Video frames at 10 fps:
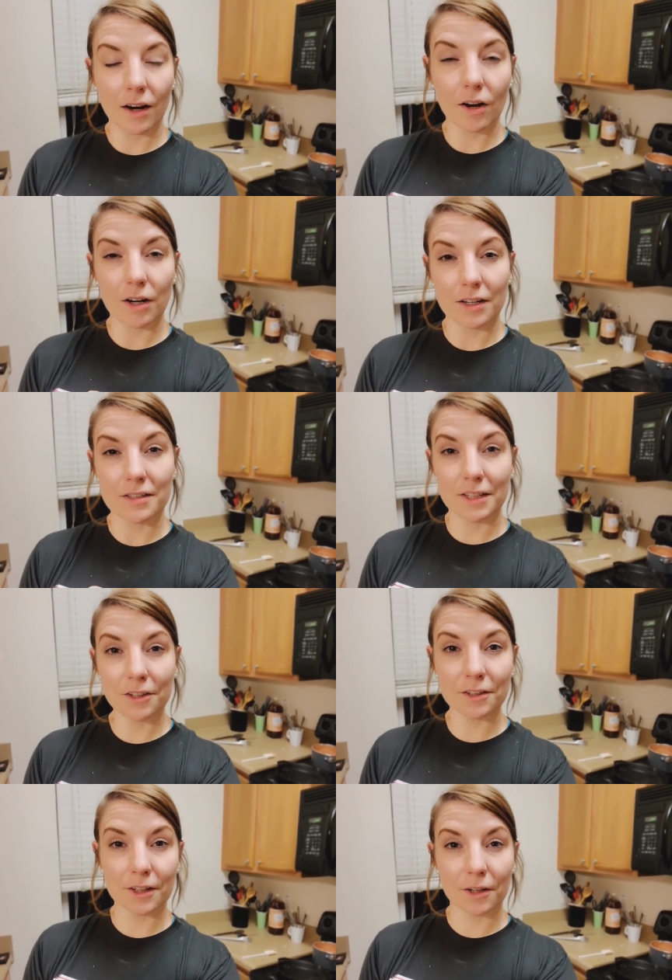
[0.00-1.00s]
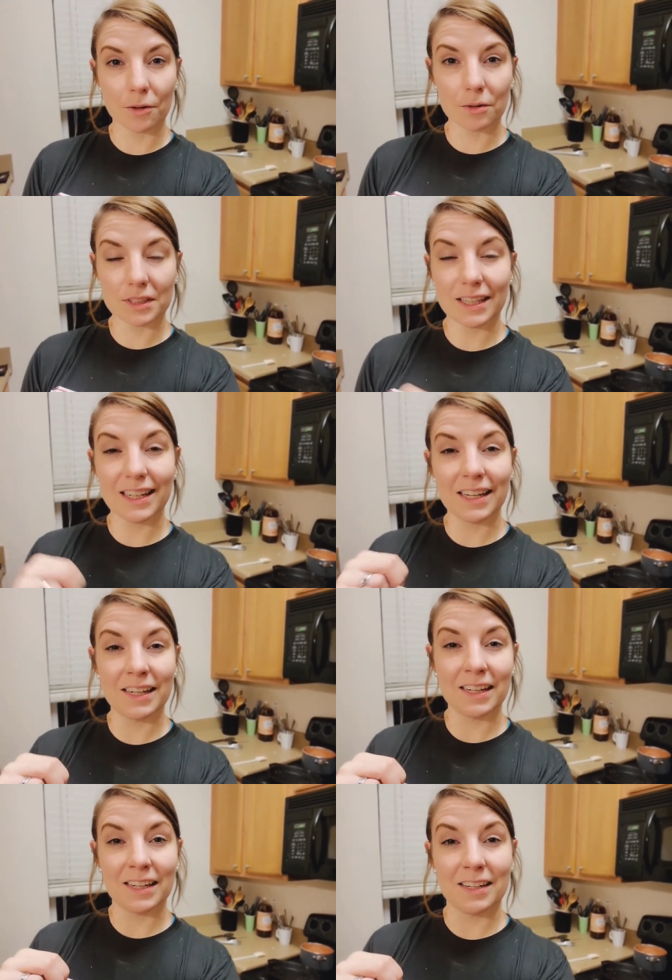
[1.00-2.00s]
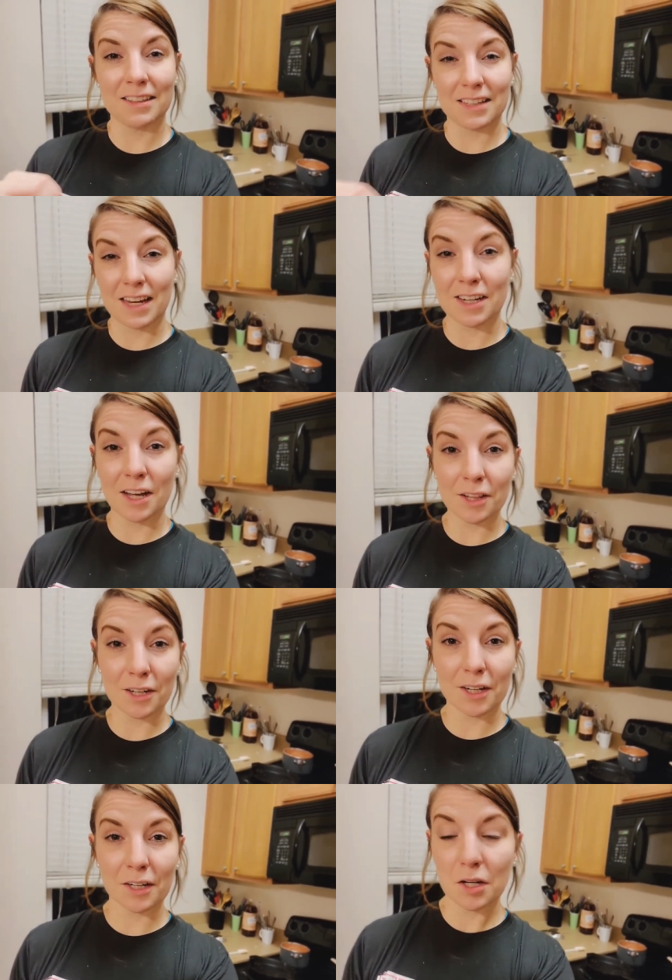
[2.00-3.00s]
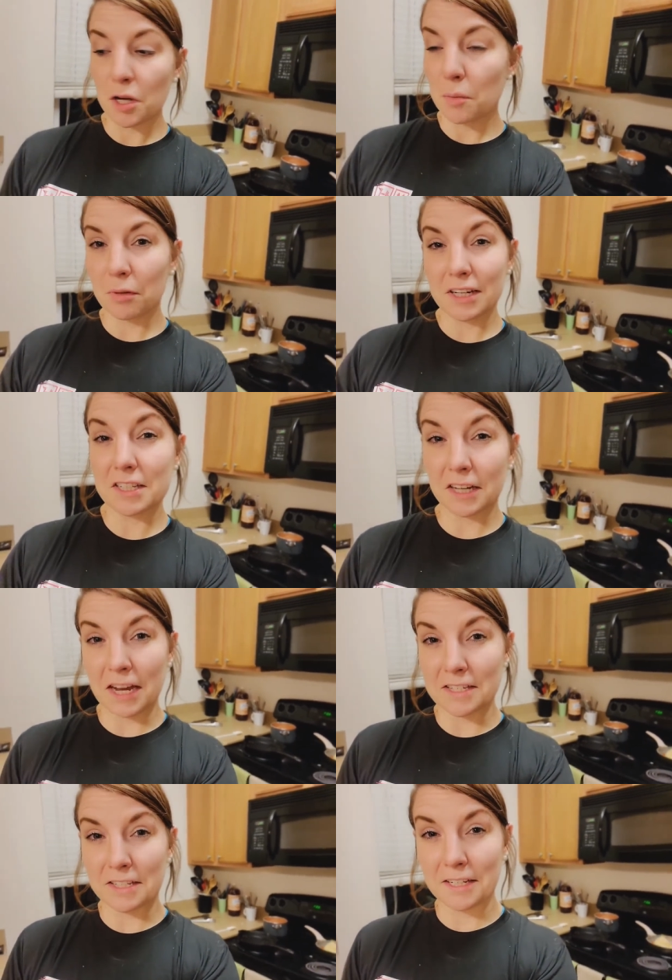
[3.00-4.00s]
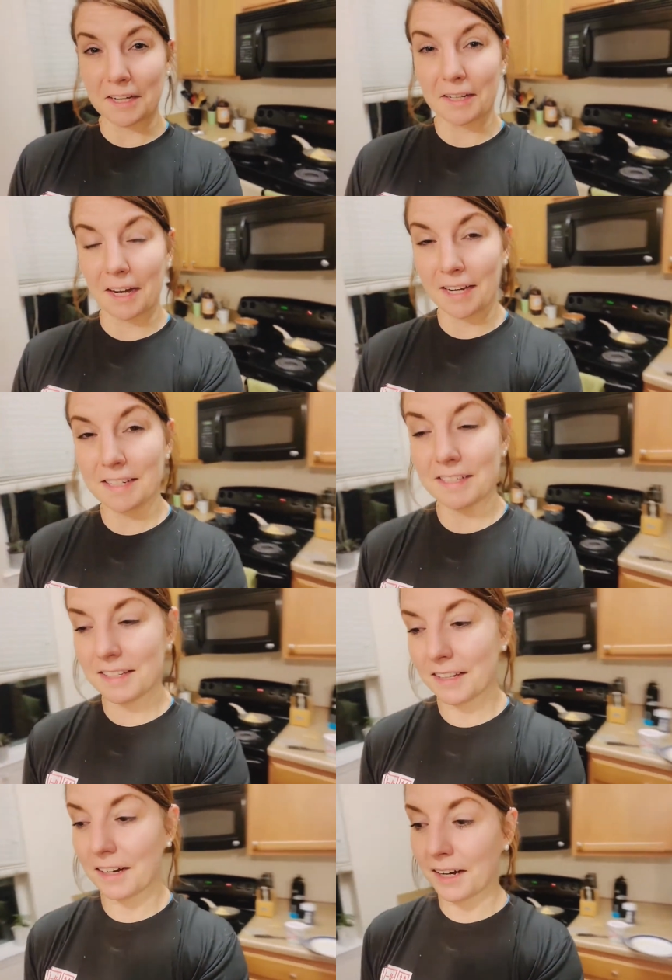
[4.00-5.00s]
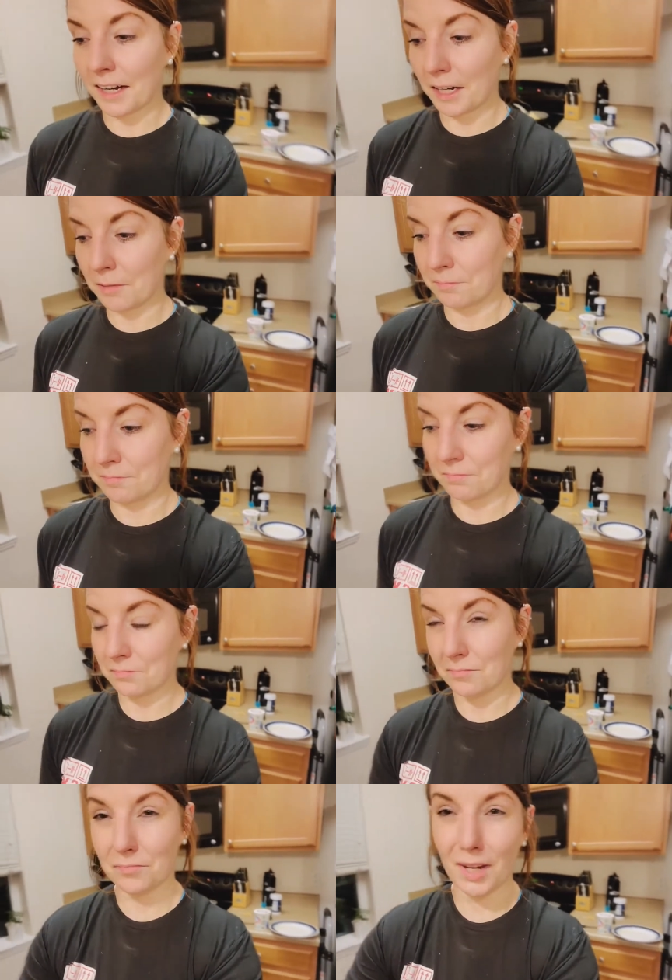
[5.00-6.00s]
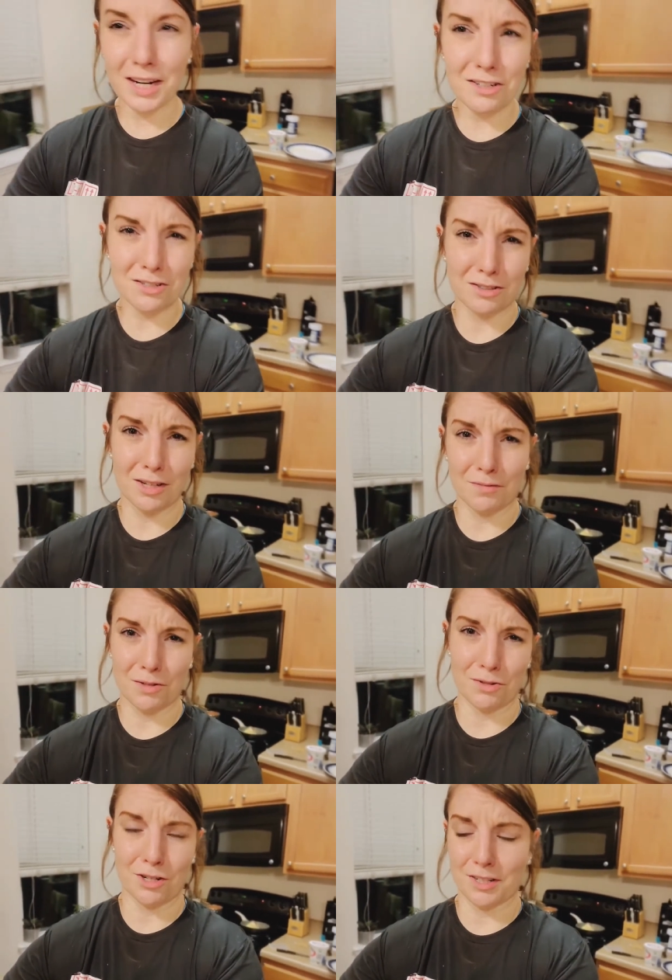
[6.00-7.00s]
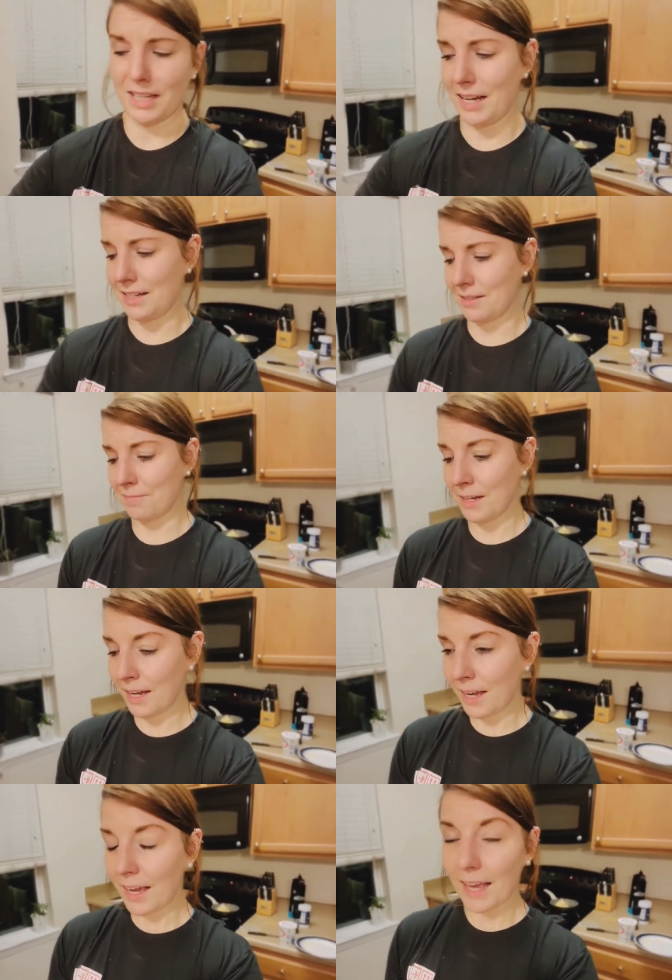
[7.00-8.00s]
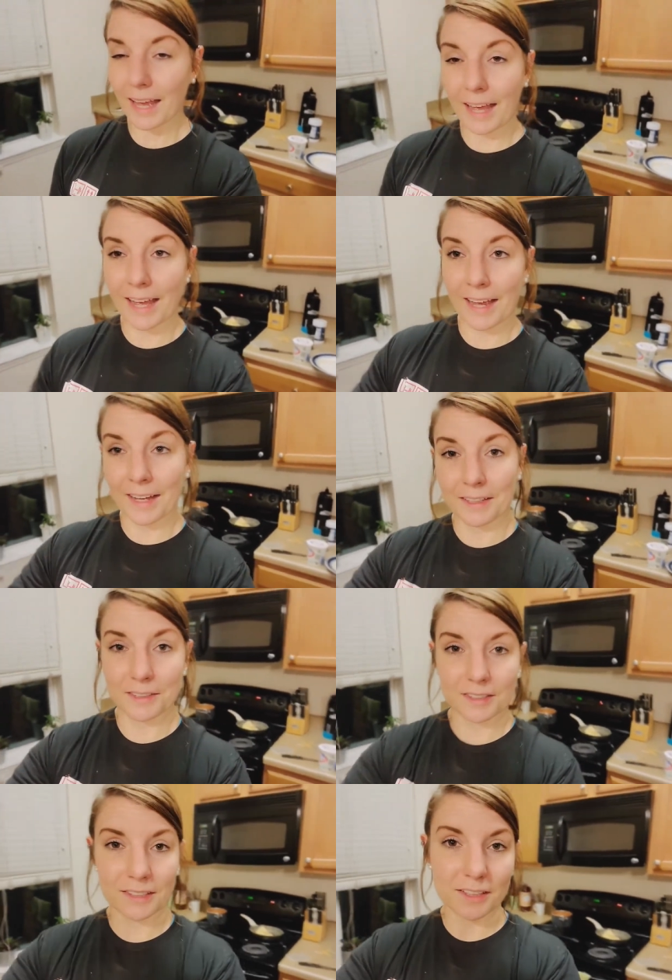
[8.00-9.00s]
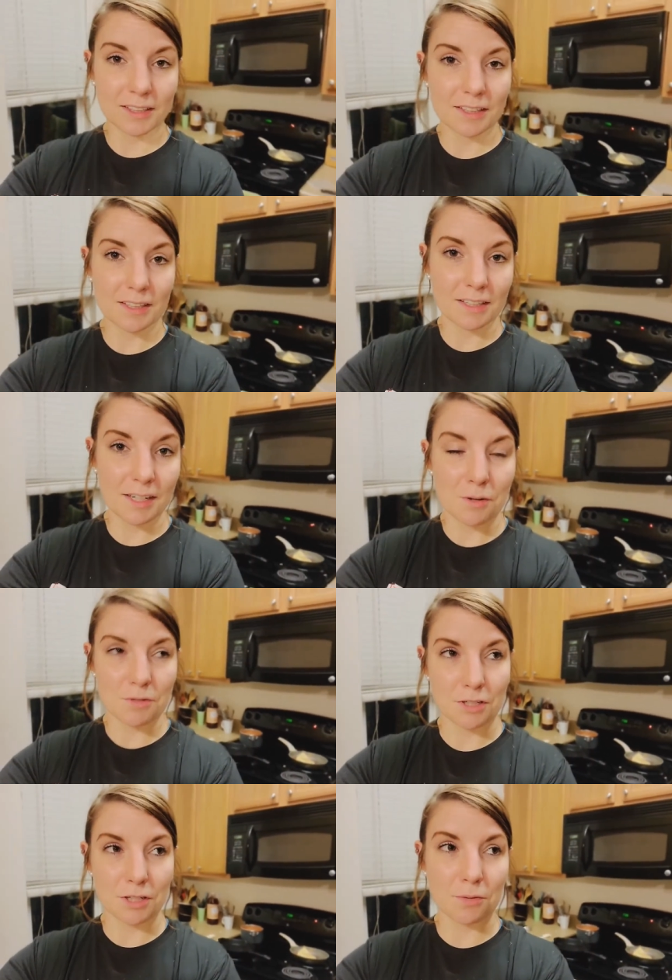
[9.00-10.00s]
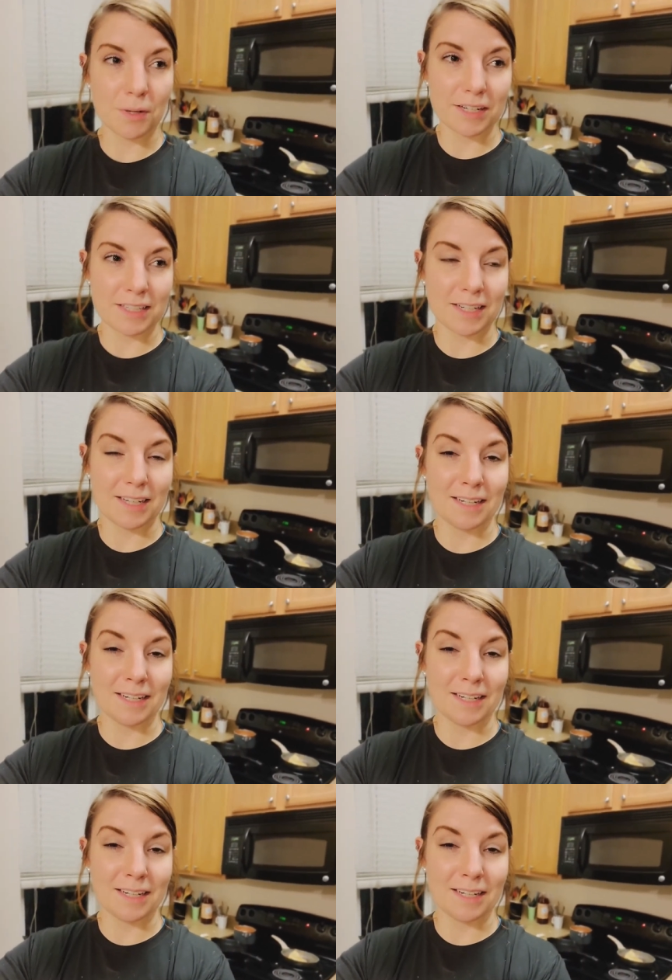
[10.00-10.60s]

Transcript: on a dinner note, it is another pizza quesadilla night. Um, I just love those darn things. And it was a good way to get